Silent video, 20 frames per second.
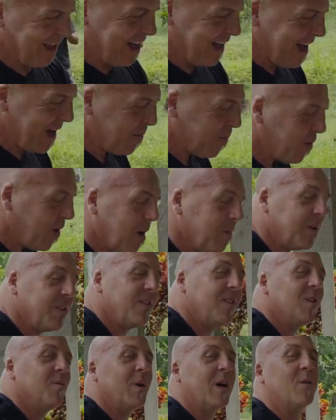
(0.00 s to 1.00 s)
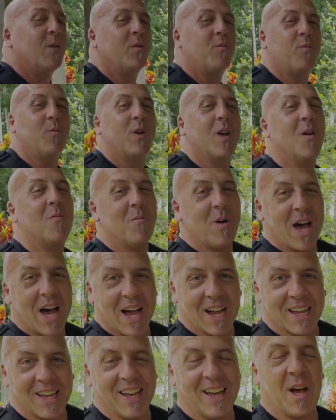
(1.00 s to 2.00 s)
I promised him I would come
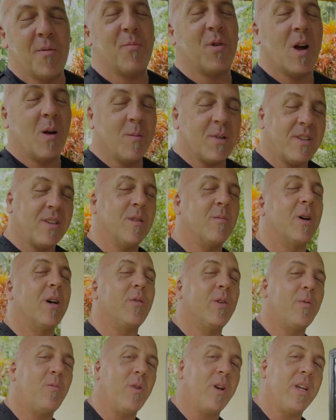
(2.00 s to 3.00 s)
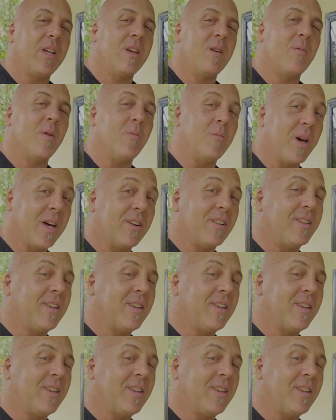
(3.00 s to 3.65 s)
back. I promised him I would bring him a metal